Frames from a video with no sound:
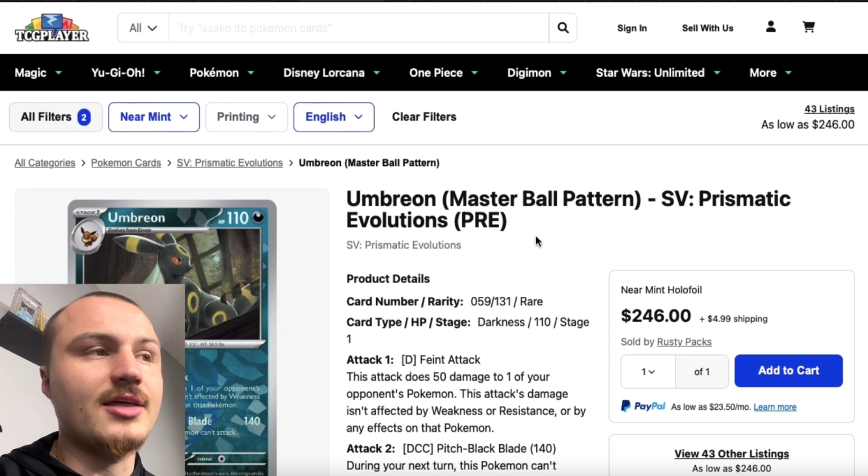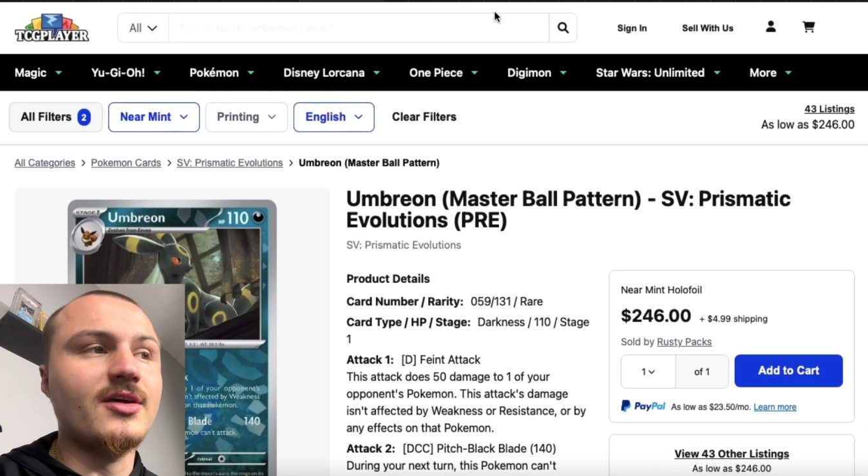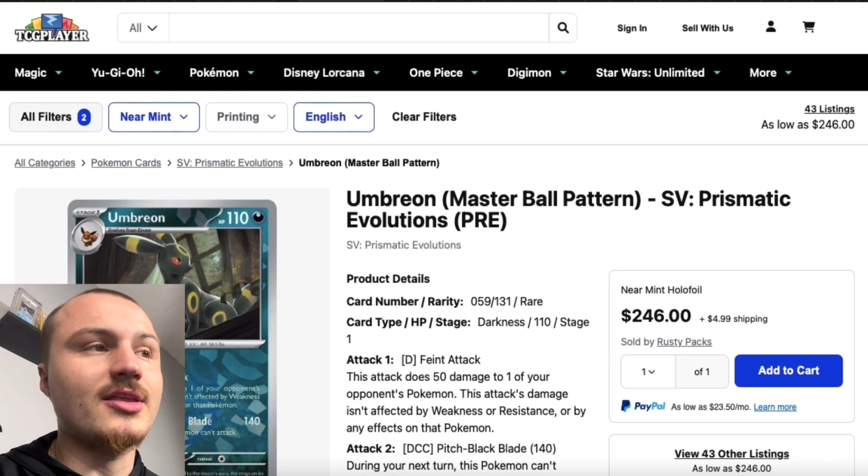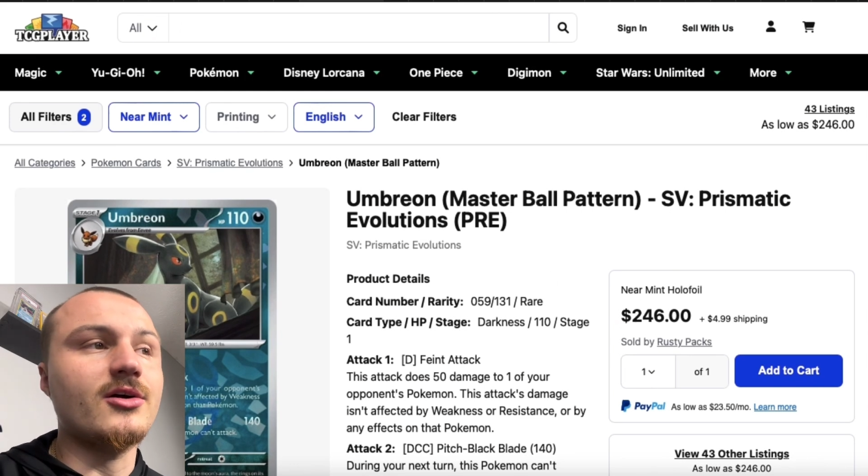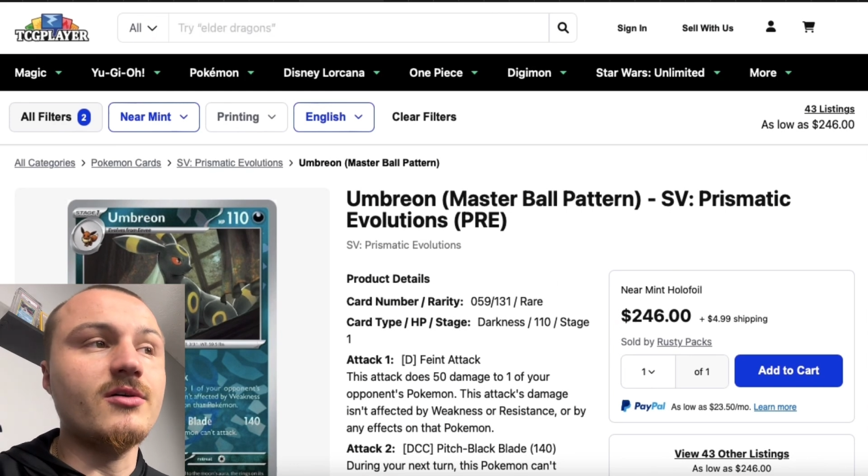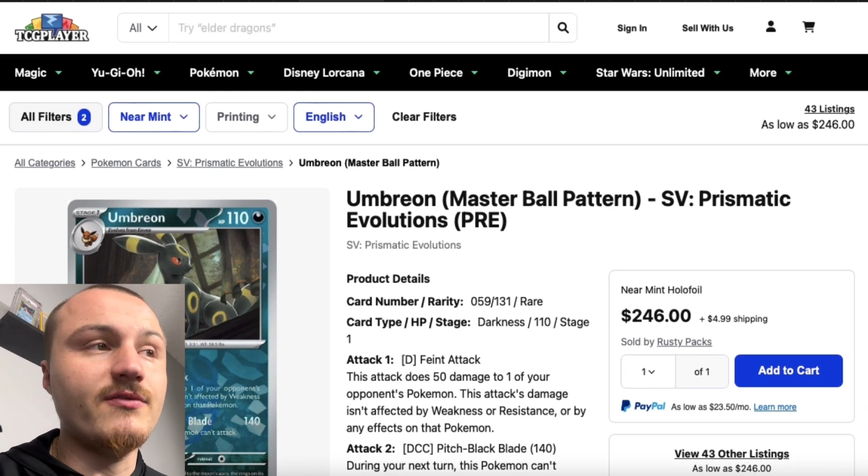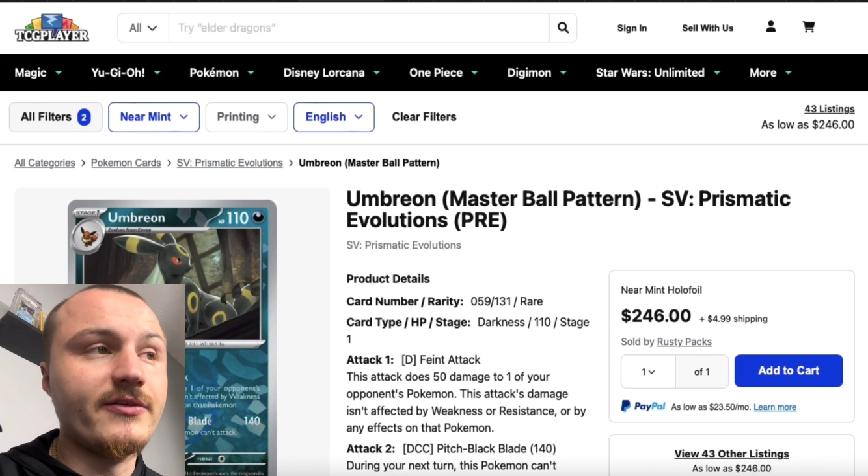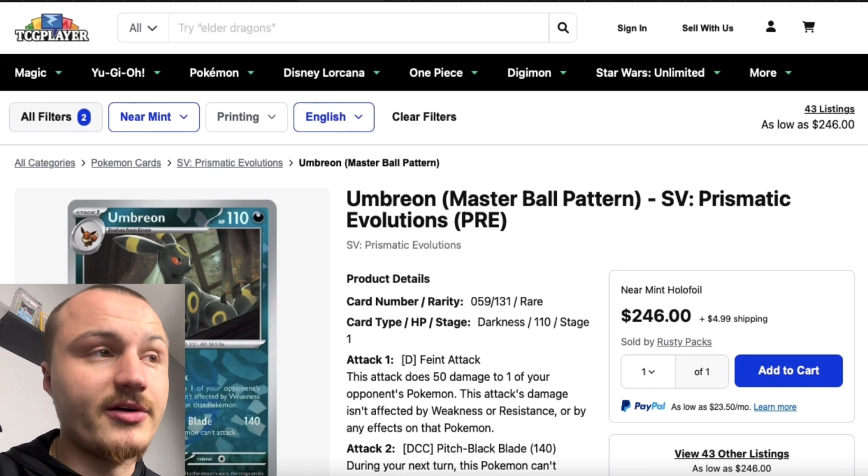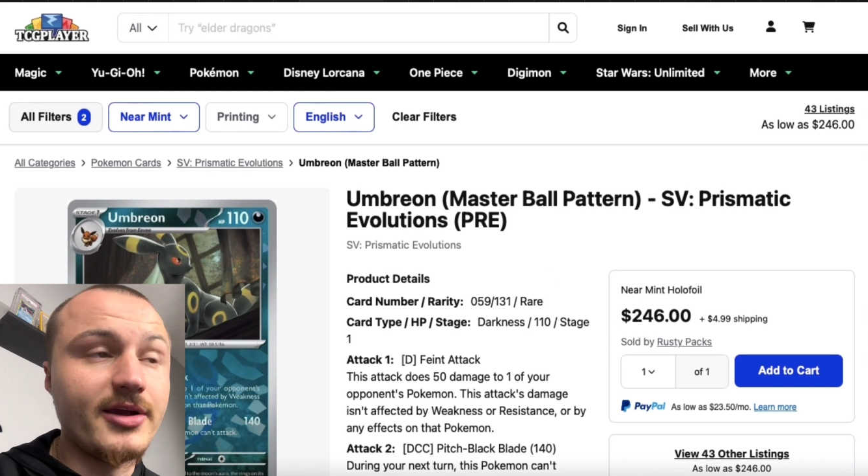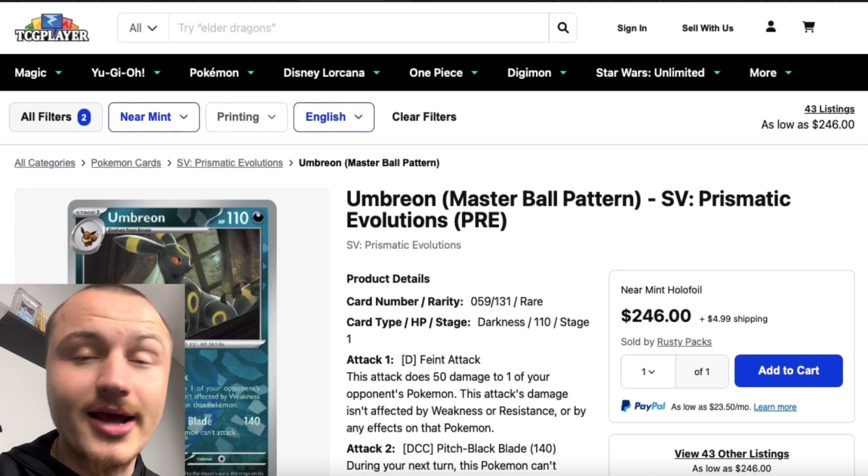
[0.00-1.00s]
I think they're
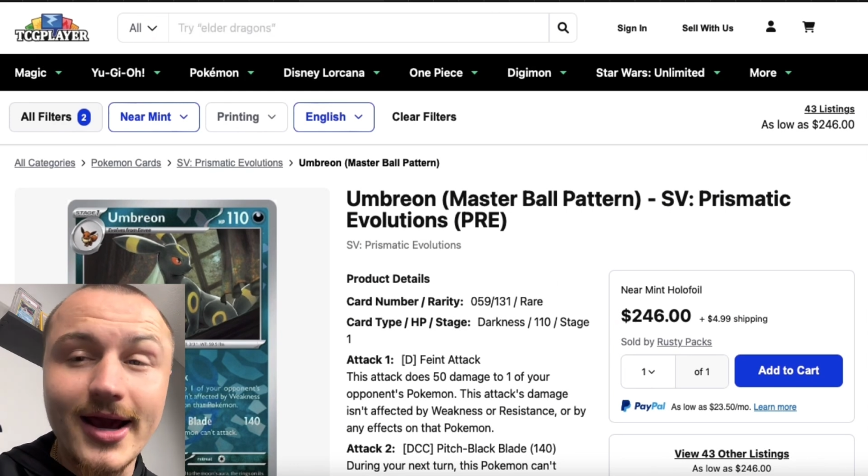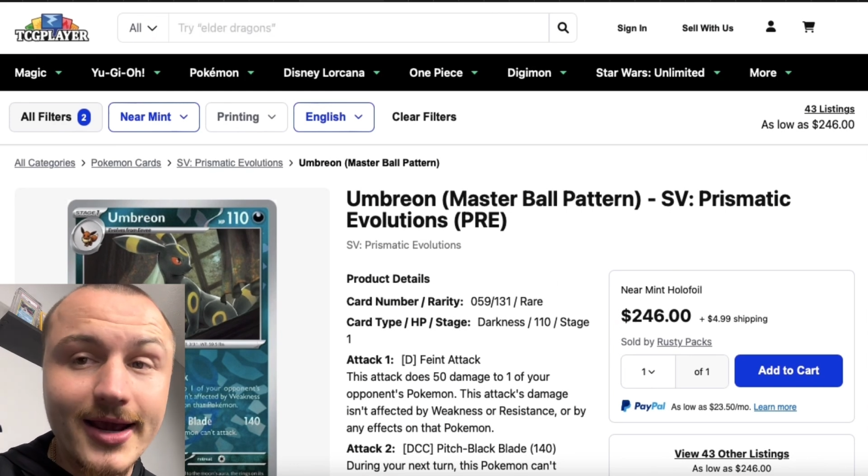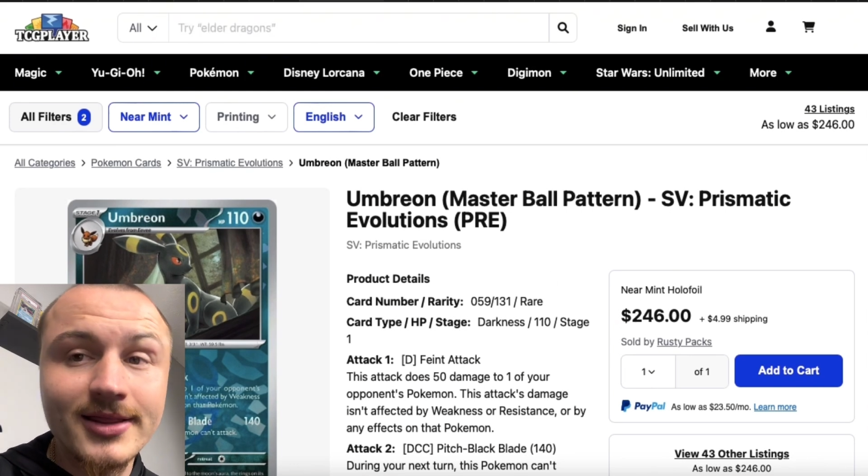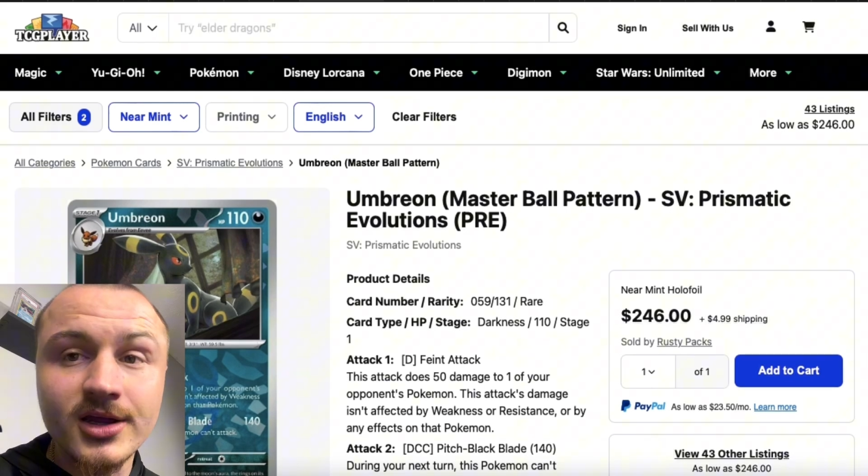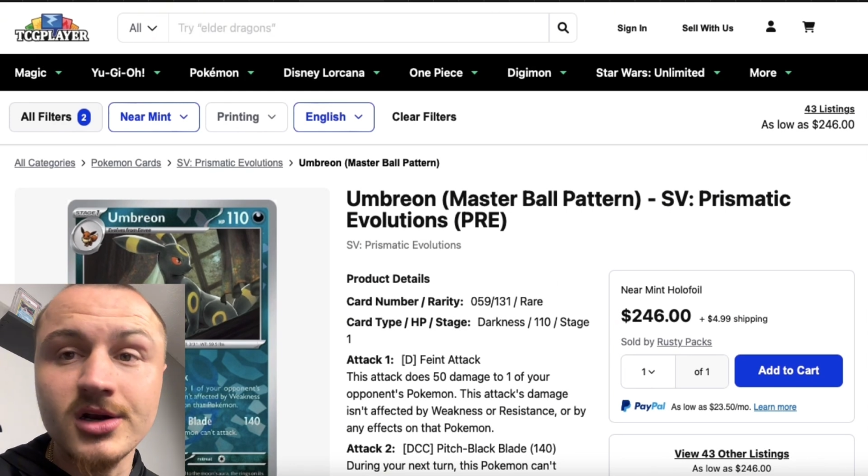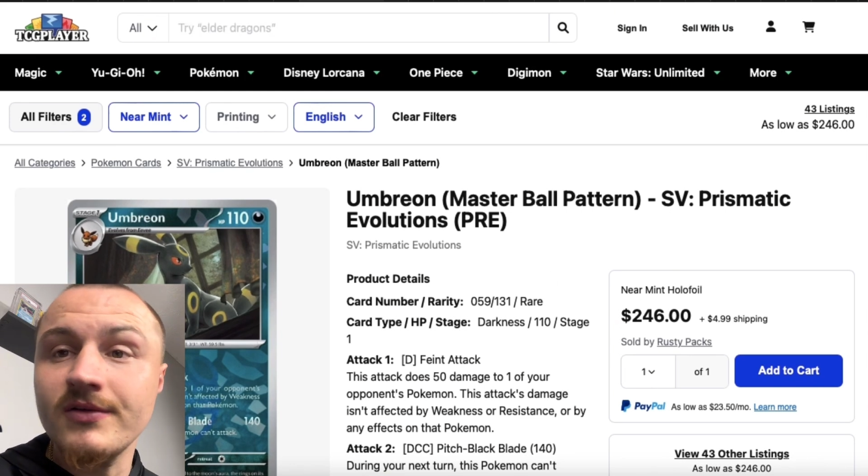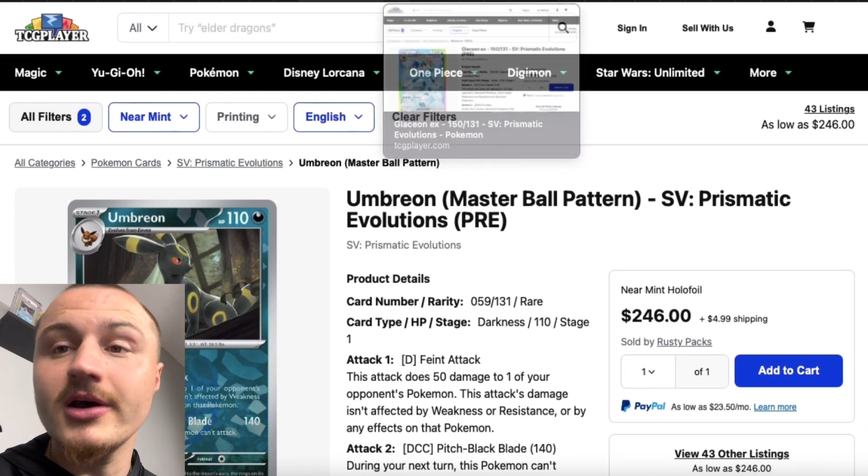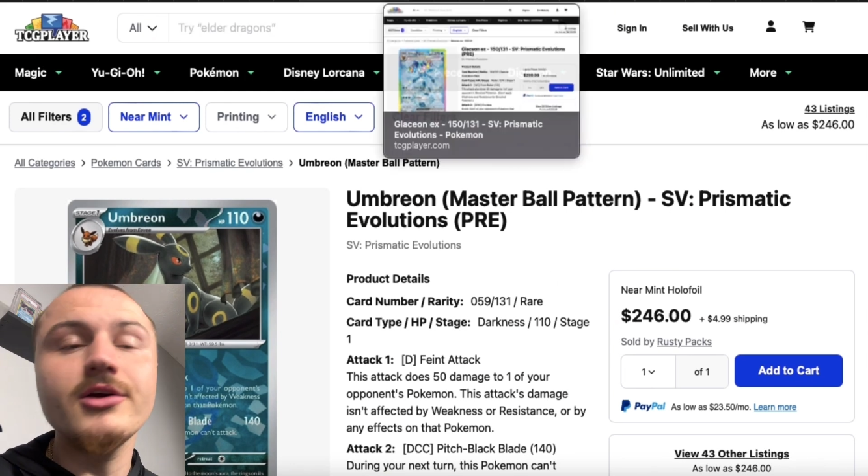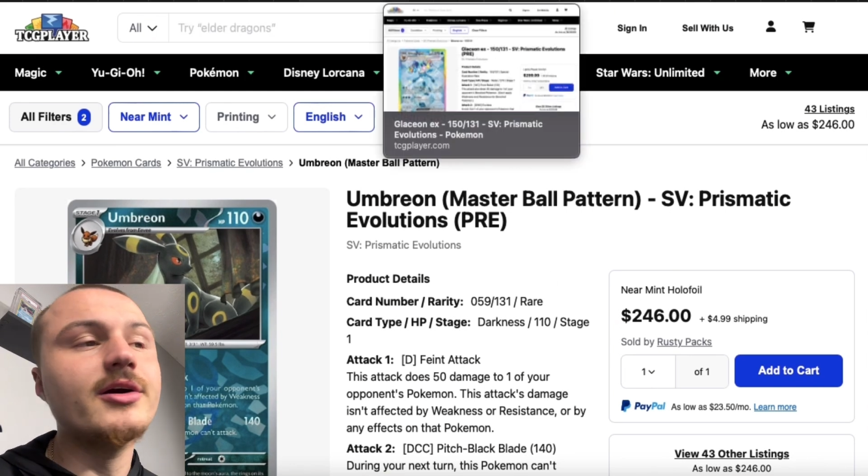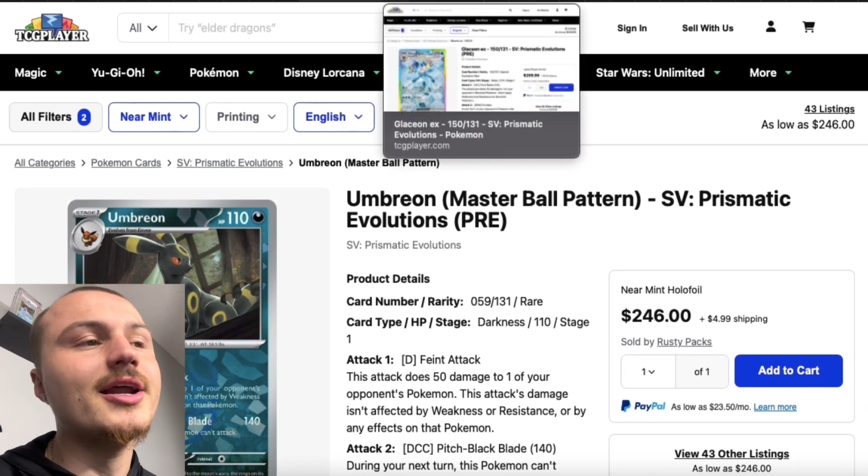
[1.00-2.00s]
very highly
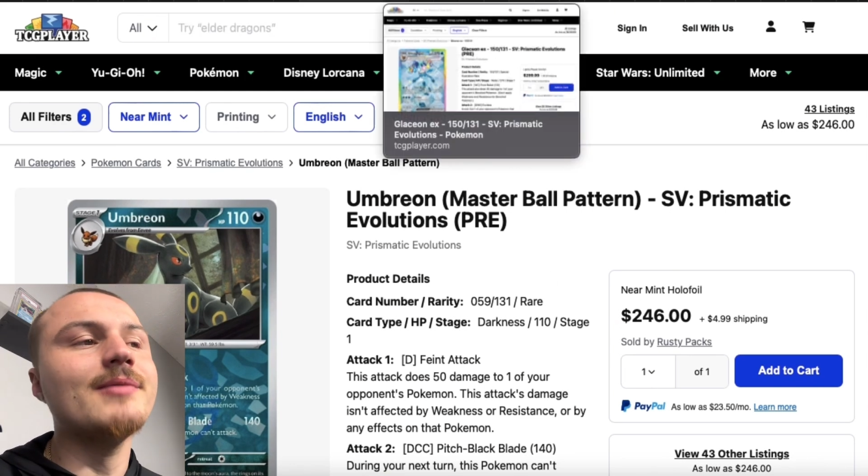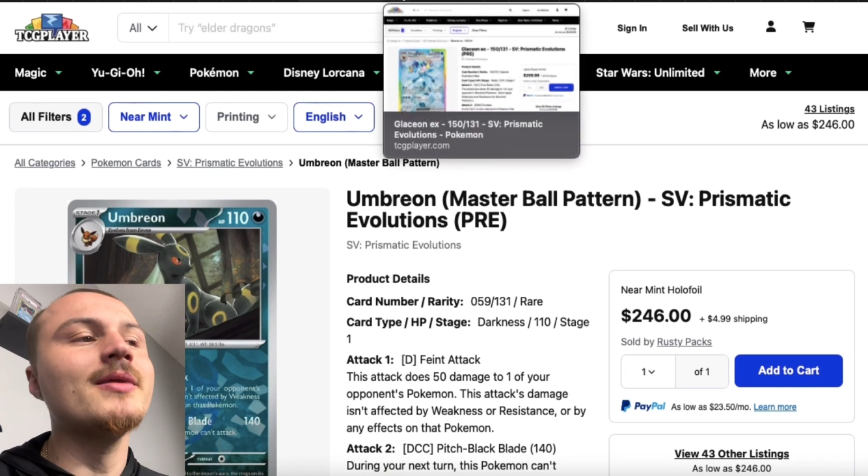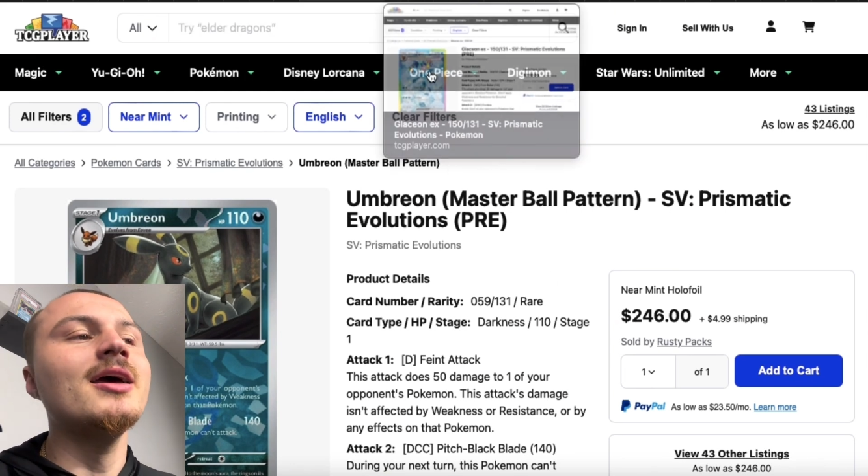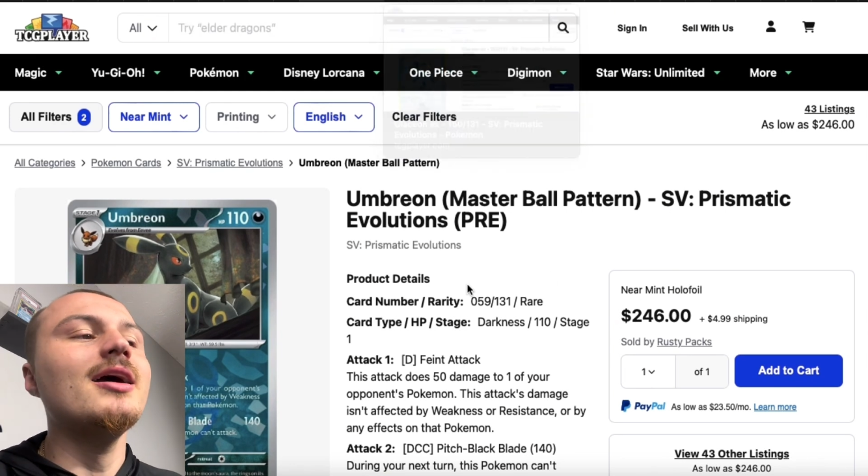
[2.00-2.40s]
undervalued right now.